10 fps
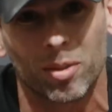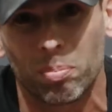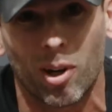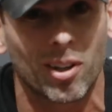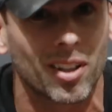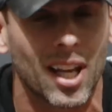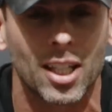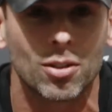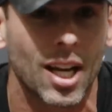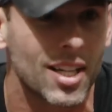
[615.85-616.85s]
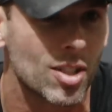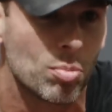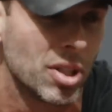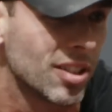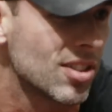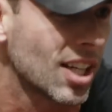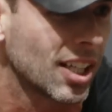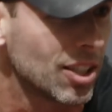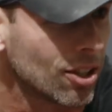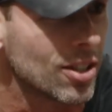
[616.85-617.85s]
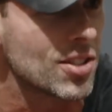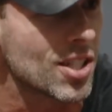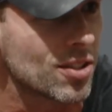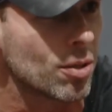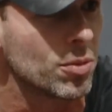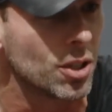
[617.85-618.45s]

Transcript: And part of that, you guys, is being second year in a system.